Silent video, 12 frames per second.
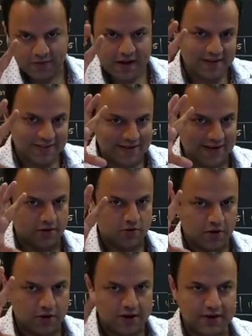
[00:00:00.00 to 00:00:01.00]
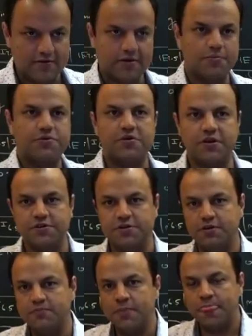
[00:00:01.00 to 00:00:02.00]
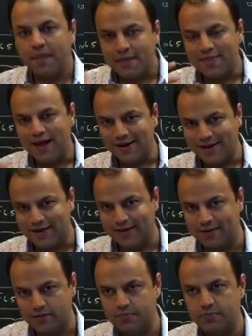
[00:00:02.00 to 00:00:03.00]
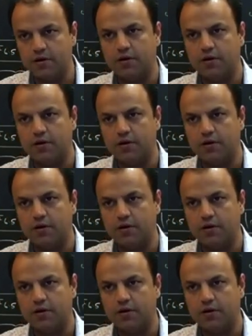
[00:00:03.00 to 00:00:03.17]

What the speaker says: we had seen called the interrupt structure, that diagram